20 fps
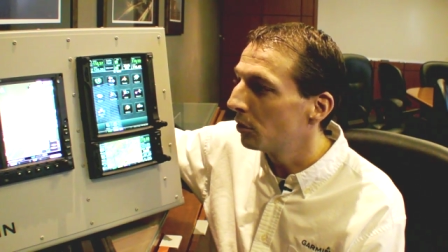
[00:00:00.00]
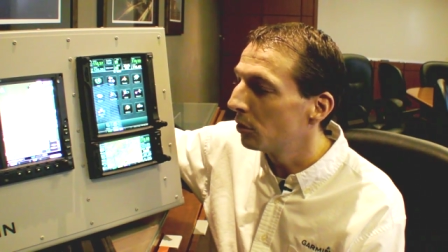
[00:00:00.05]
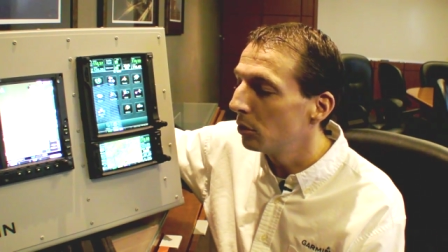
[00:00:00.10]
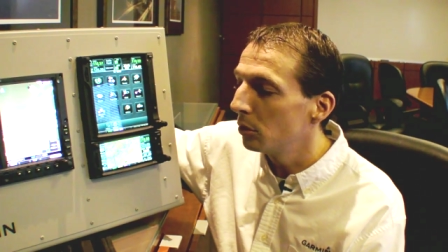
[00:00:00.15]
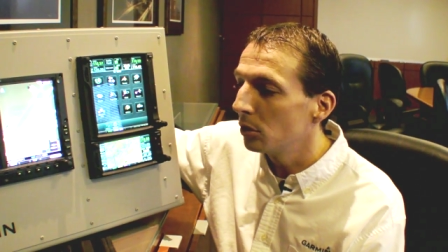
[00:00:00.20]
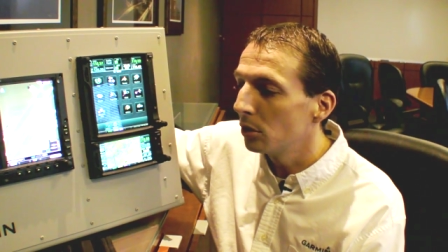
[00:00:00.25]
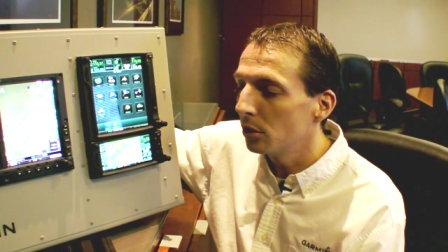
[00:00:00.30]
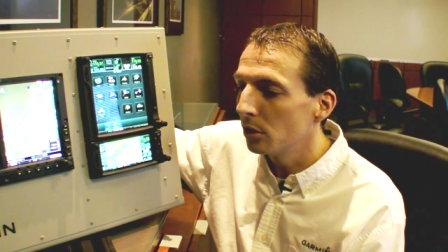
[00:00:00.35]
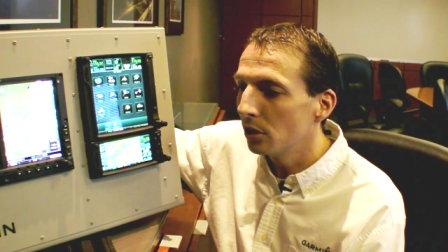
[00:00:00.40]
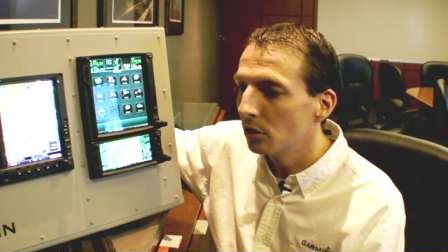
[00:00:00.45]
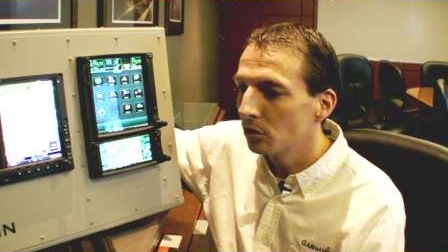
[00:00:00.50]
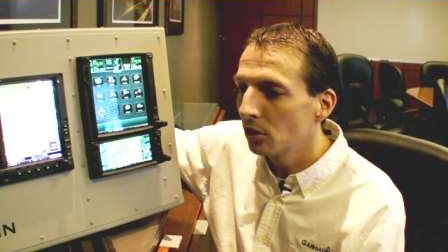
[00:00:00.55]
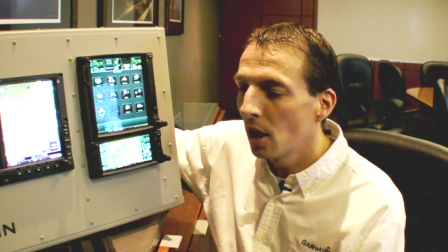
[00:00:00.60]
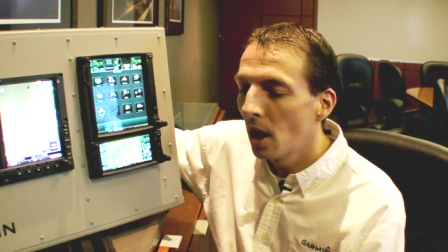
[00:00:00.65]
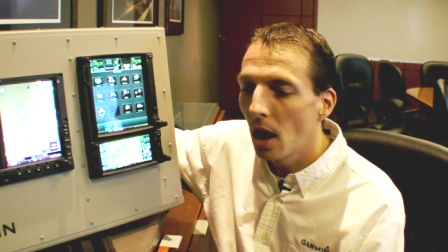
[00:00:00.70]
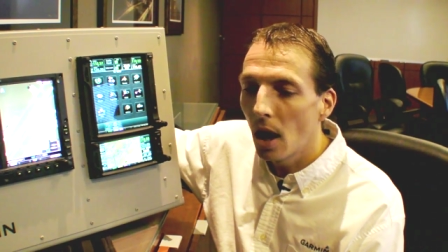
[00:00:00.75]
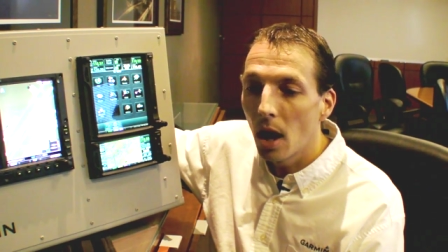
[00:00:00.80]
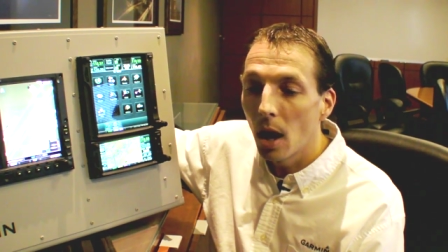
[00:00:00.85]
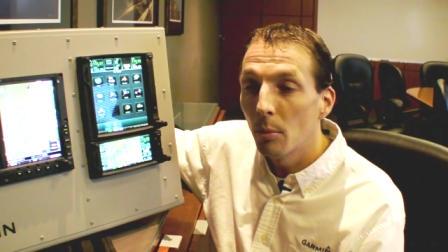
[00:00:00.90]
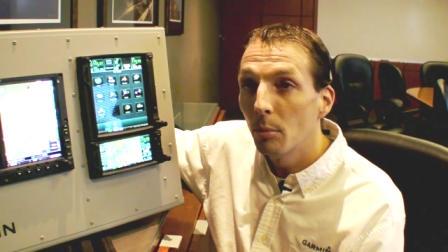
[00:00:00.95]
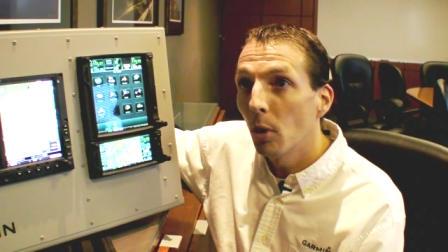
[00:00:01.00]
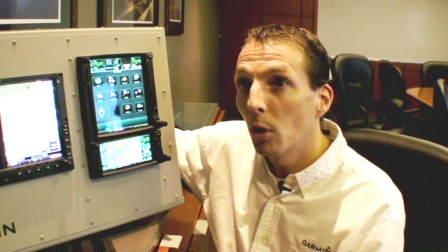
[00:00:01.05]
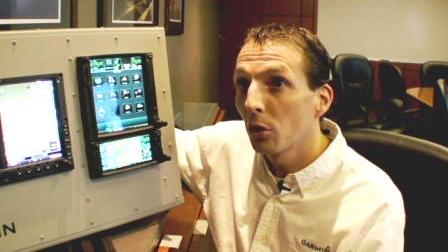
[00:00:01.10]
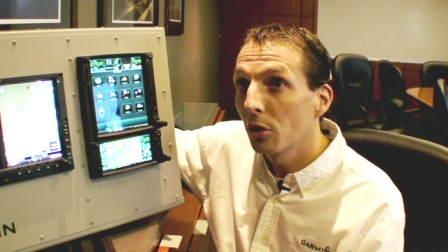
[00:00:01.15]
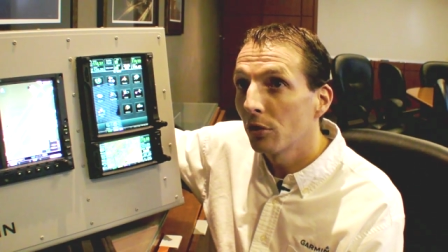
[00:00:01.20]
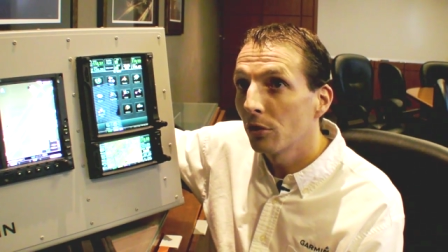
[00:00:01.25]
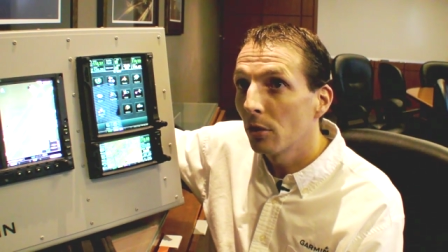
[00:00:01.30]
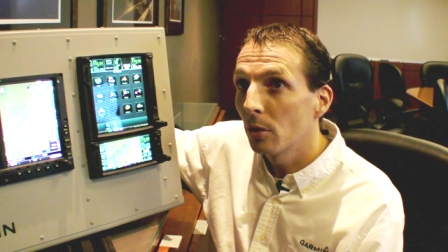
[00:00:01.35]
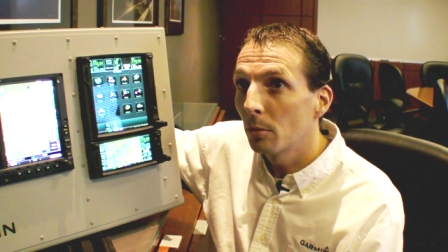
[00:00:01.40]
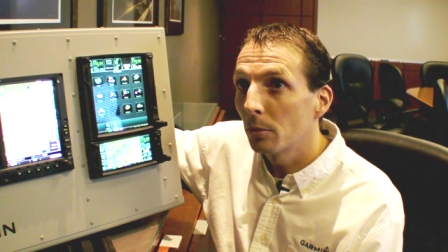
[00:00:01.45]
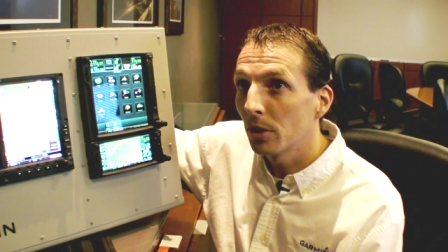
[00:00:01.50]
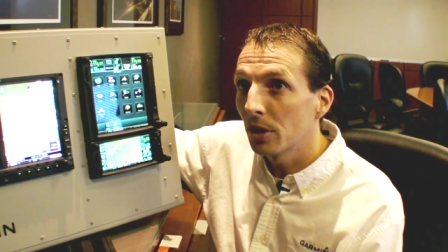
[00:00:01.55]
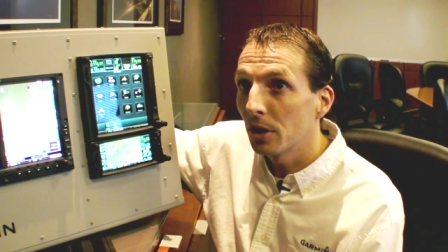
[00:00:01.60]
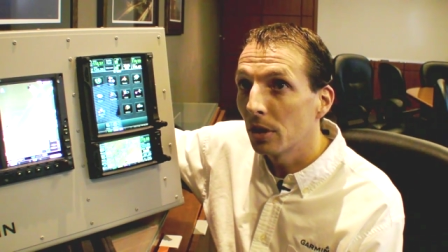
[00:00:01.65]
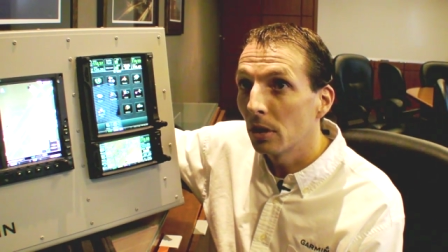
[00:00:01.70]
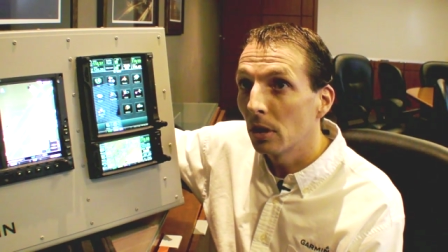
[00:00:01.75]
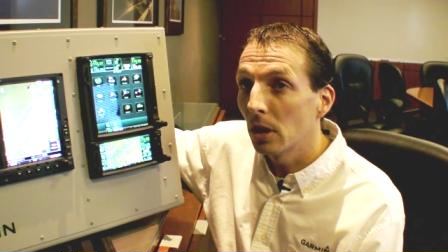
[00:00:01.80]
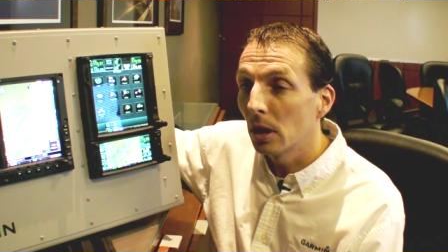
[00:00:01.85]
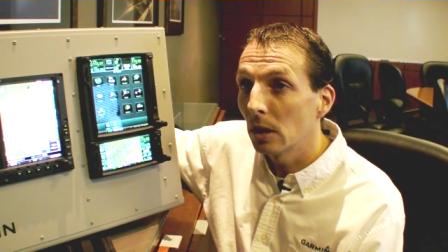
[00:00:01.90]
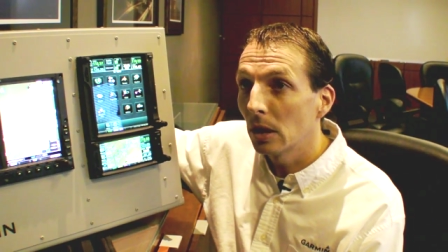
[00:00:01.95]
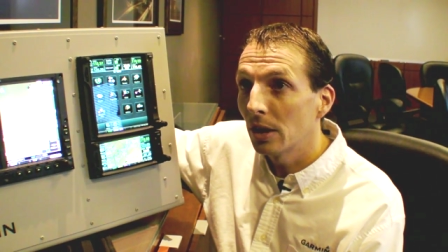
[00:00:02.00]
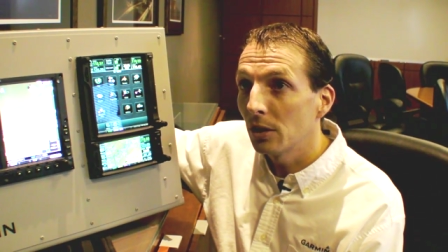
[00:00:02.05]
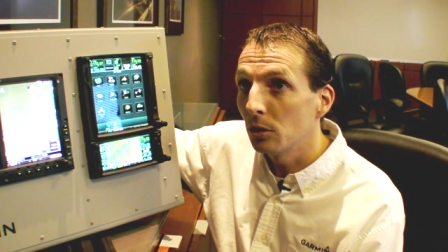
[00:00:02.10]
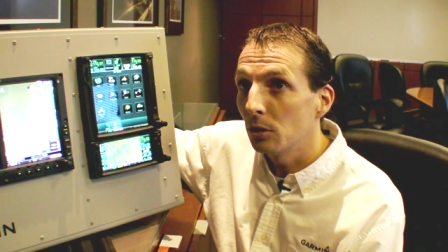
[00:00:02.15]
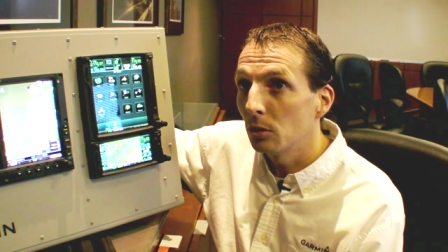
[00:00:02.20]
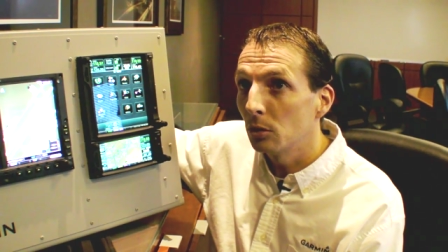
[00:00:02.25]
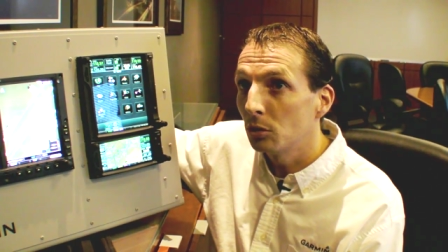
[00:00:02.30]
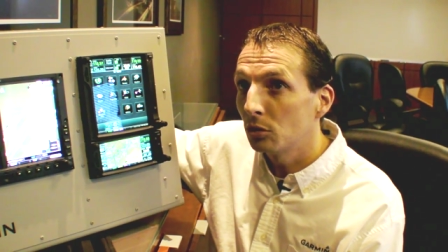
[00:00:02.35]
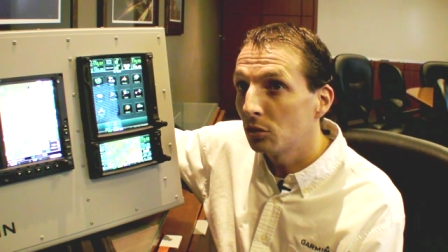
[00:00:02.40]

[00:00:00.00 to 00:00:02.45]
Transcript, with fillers: two units. Both of them can let you